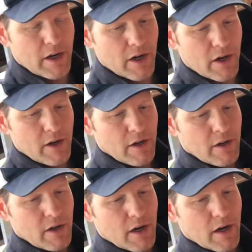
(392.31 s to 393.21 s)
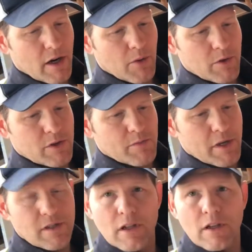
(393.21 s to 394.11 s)
here, which
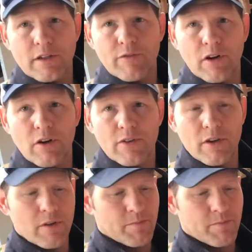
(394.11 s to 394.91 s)
makes it a little difficult to